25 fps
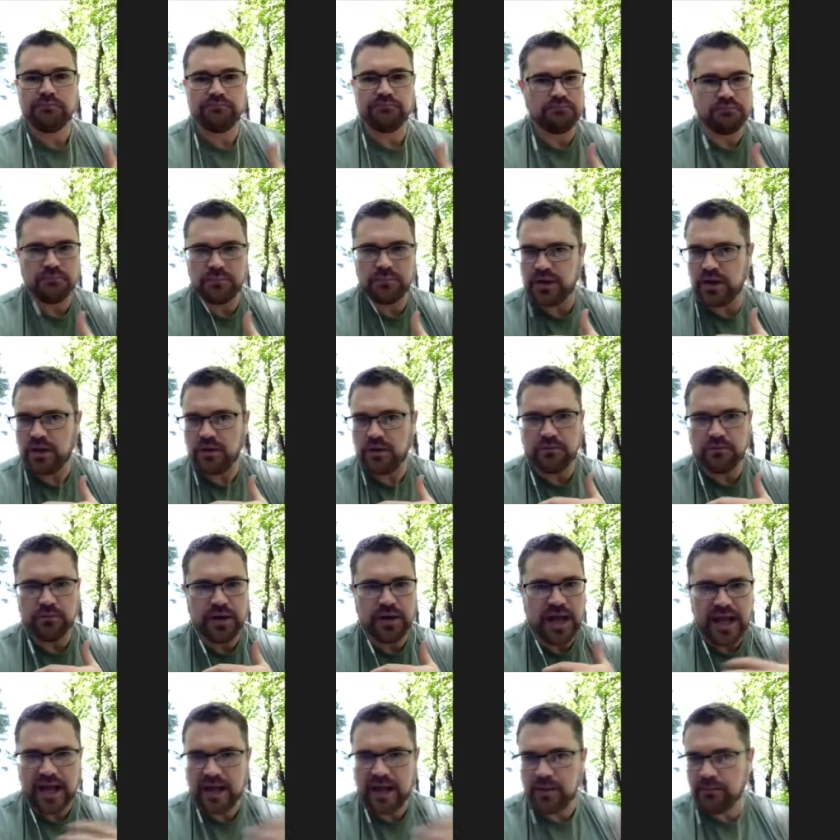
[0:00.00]
you know,
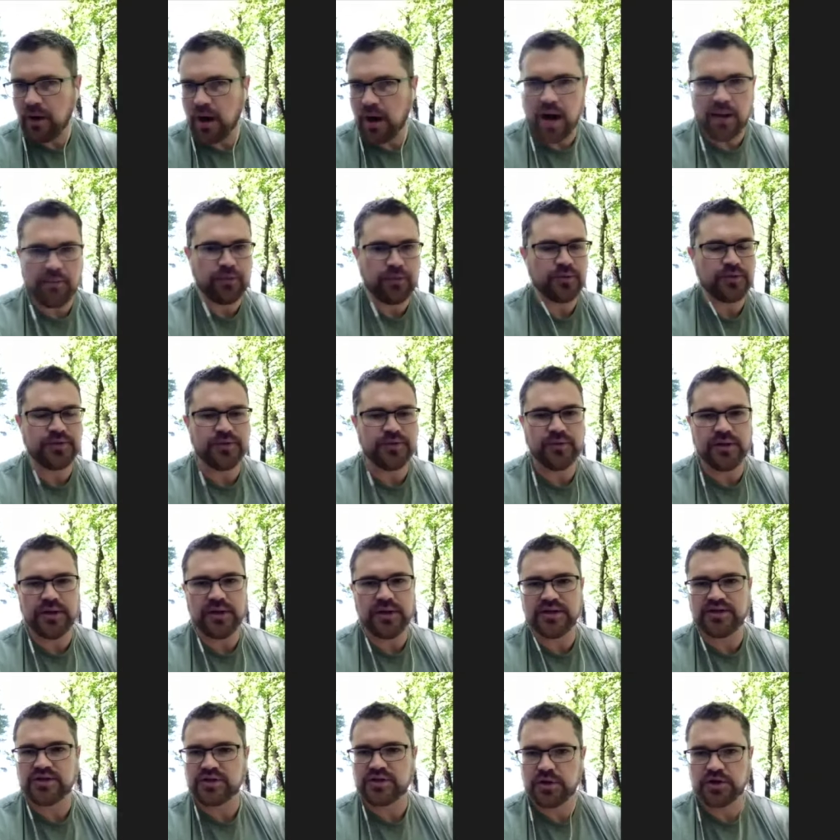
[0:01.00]
NAM
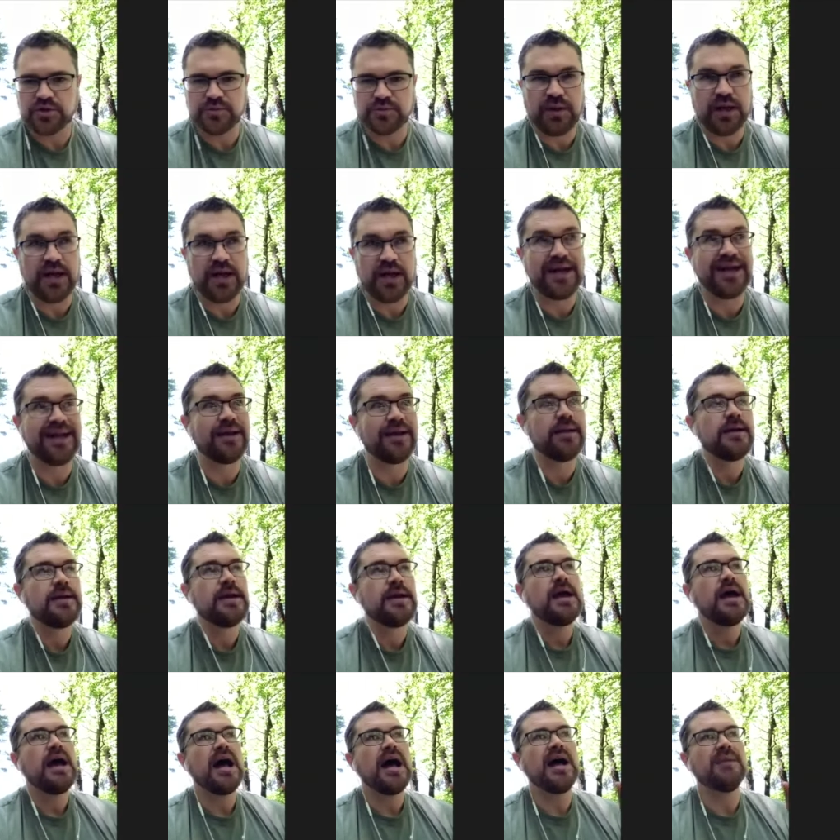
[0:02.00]
opportunities, church planning
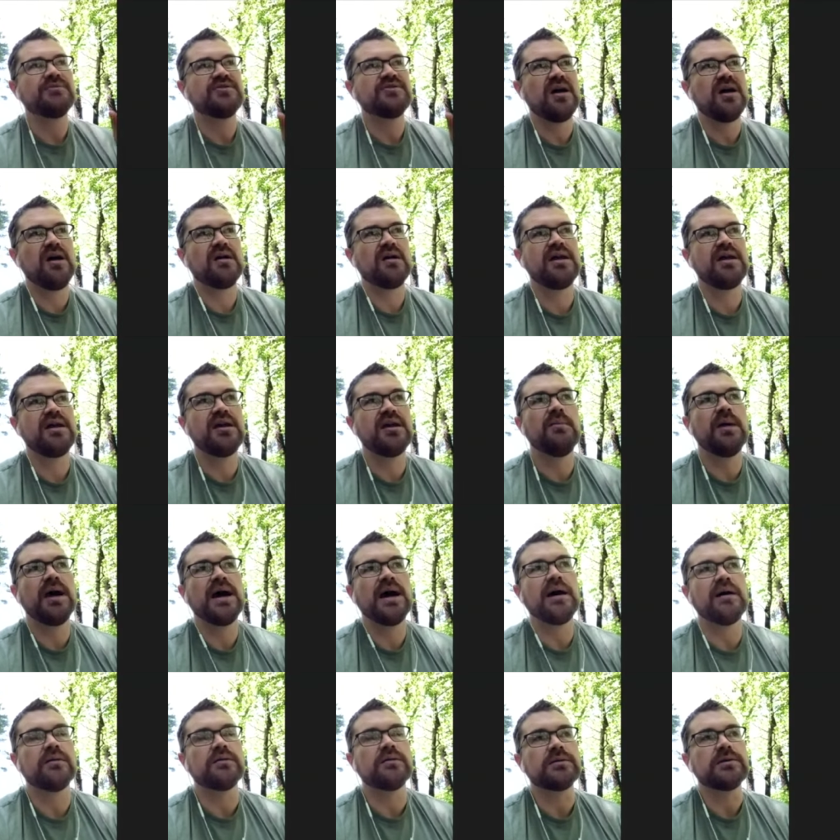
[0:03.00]
I'm talking
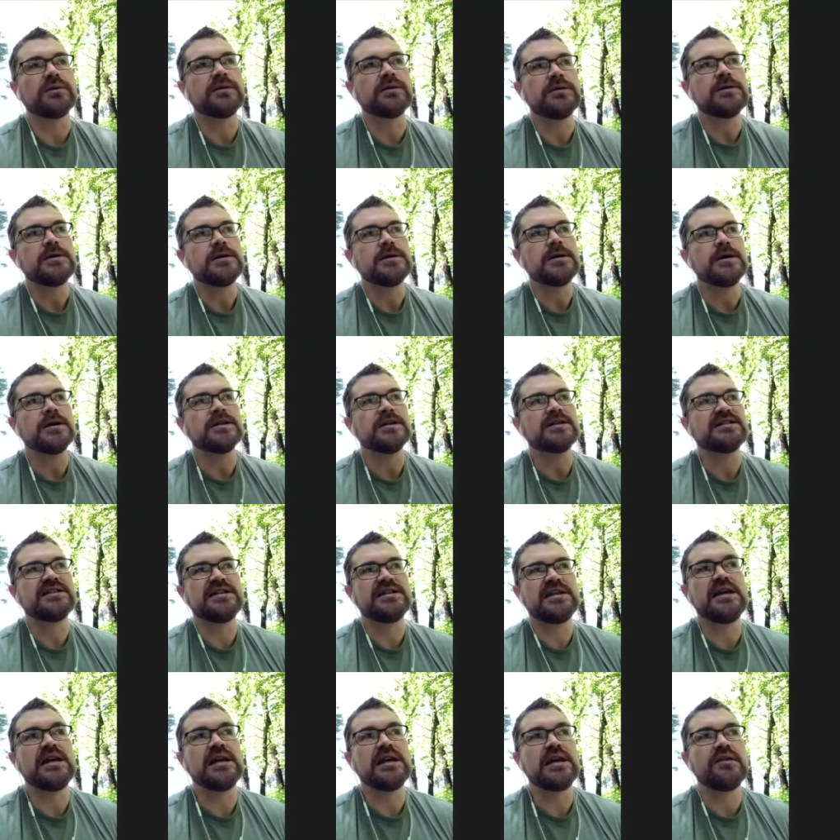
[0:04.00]
about uh,
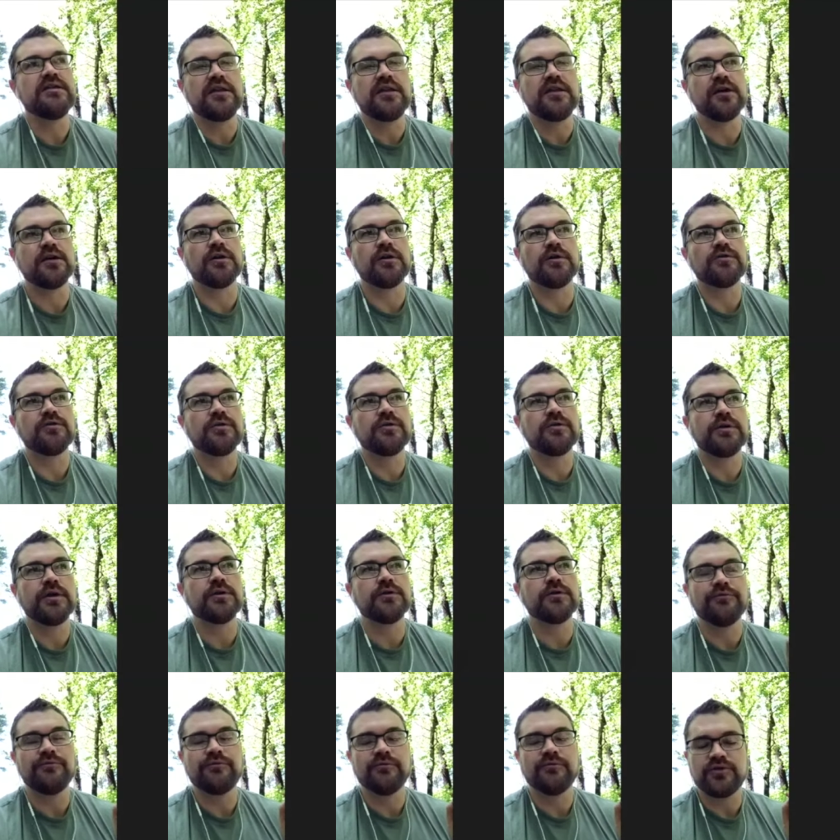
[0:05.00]
seeing their their
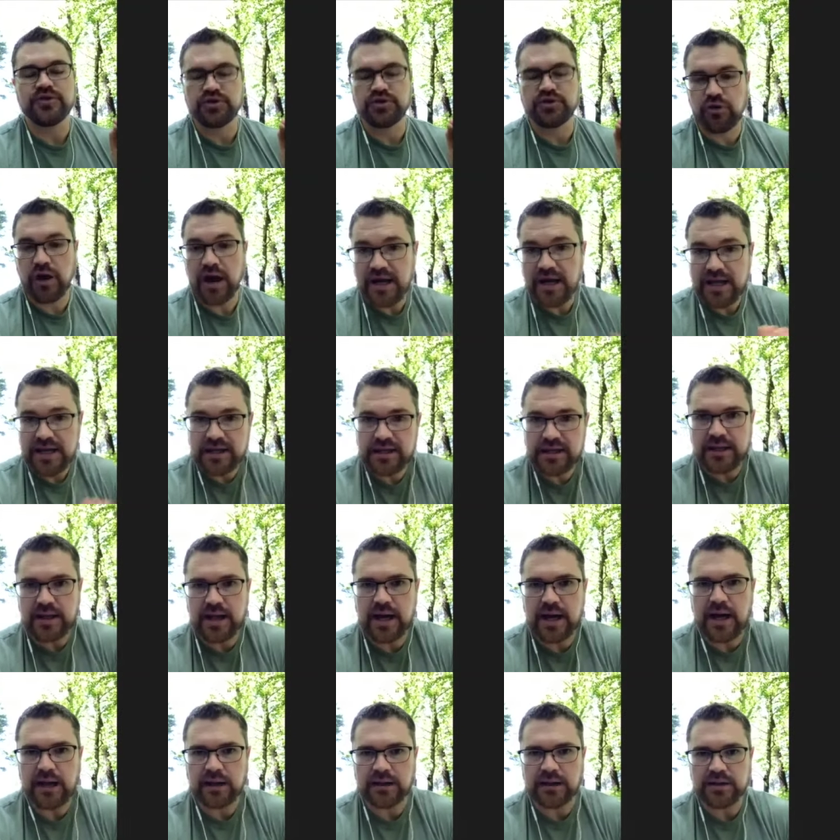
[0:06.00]
training in
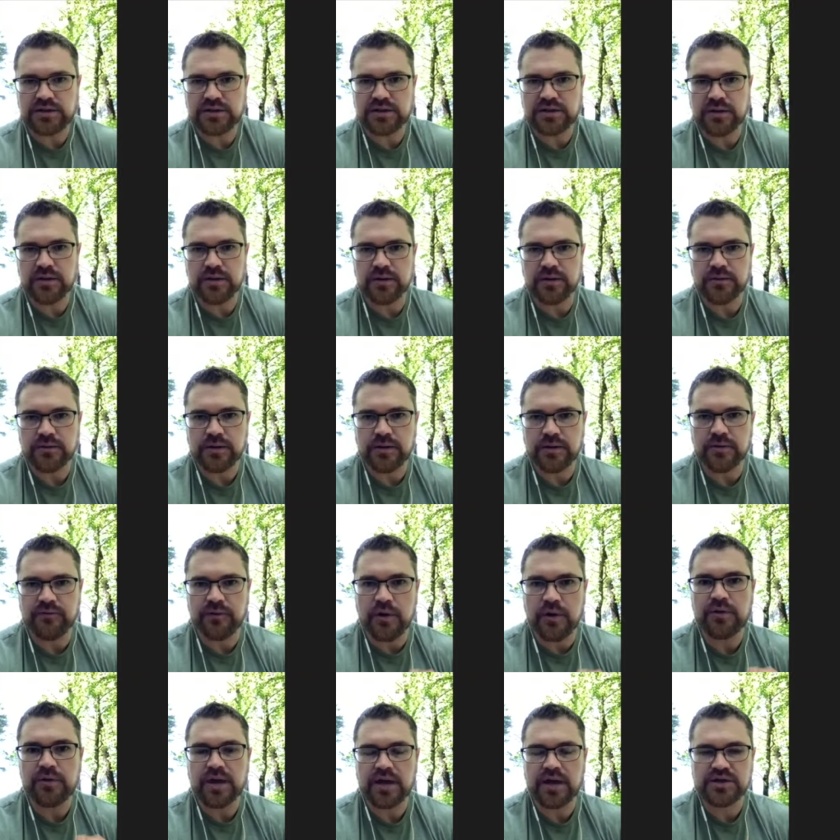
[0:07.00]
college, their their
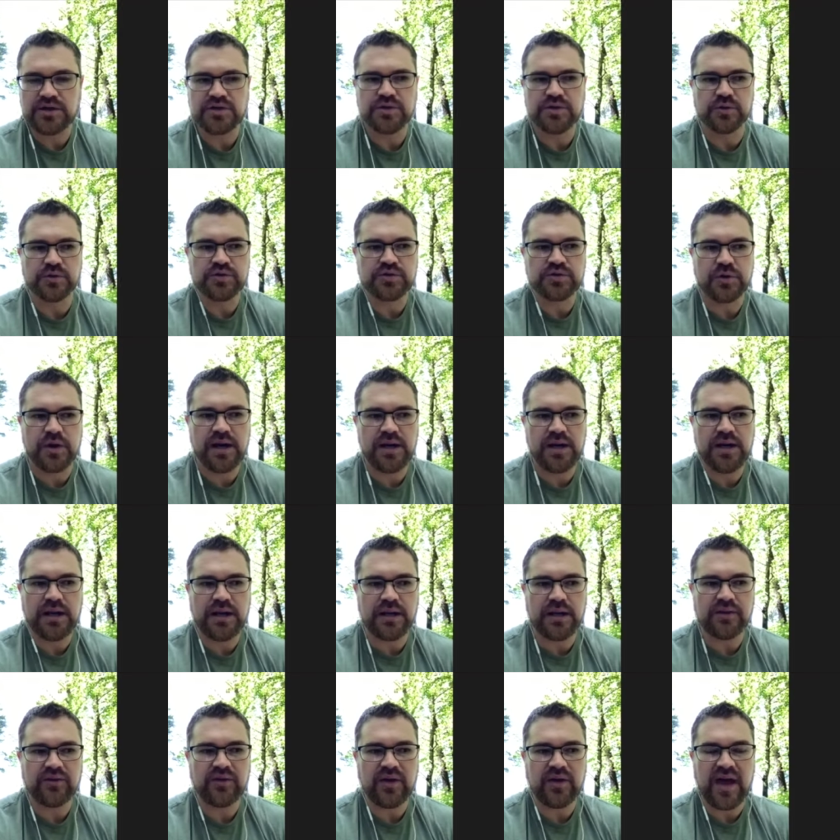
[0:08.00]
vocational training
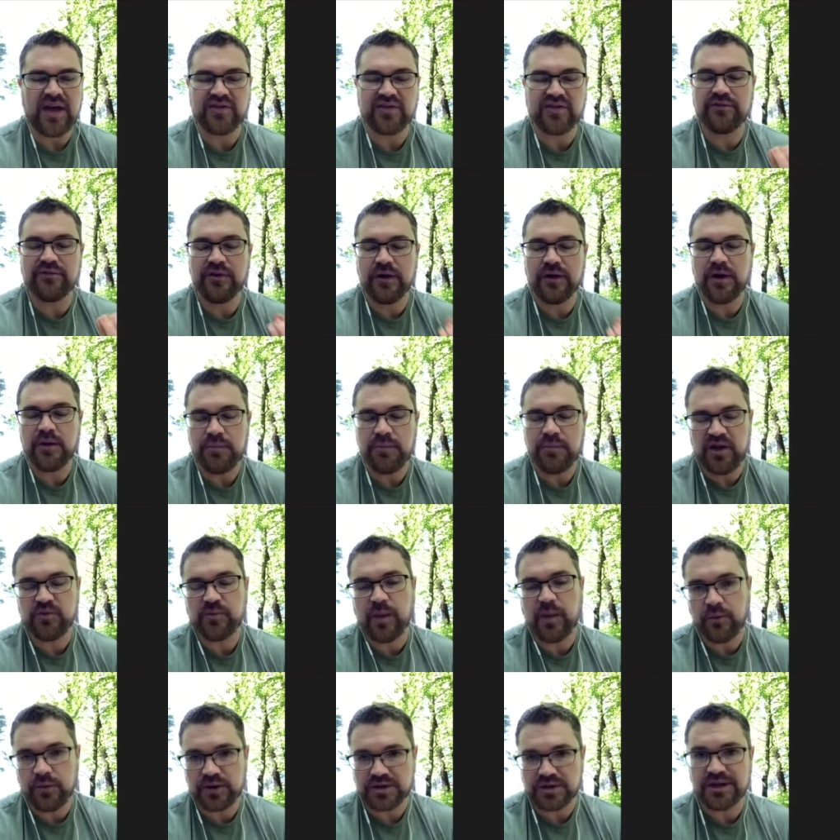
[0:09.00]
as as the very means
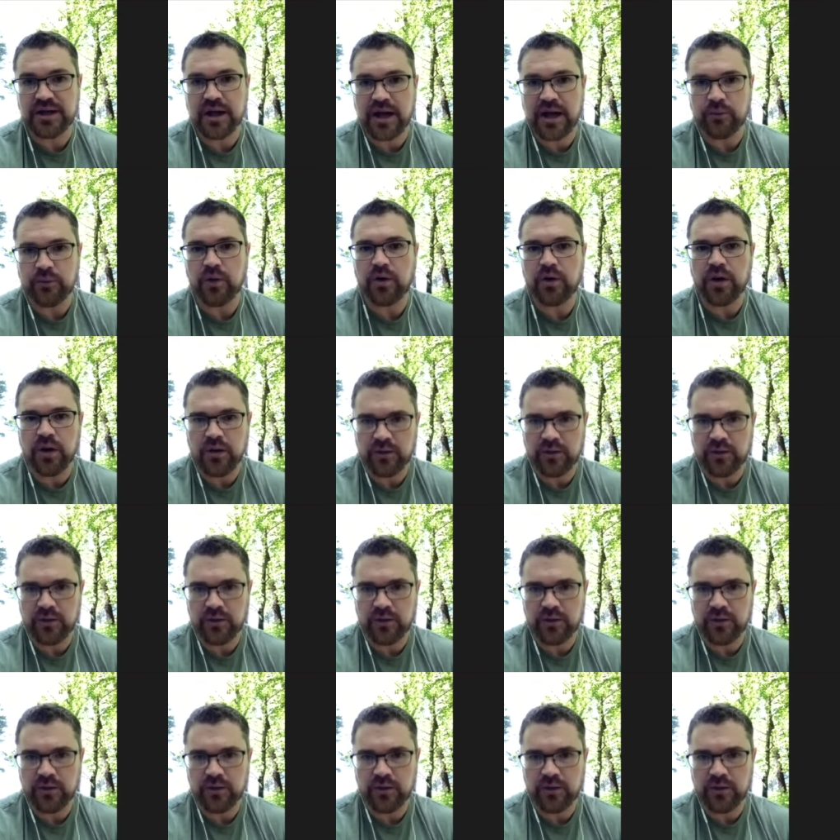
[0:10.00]
by which God will call